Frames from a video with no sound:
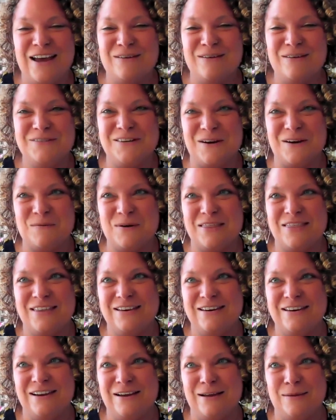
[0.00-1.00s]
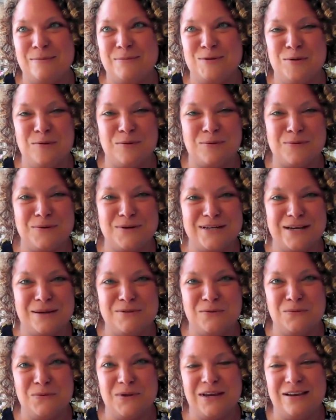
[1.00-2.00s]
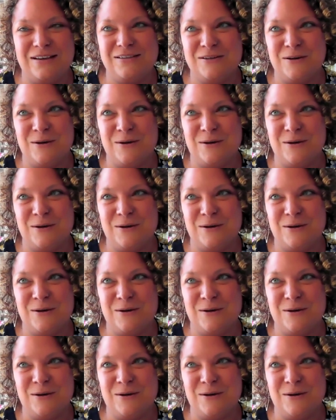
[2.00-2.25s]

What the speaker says: have stuck with it 2 to 3 times a week.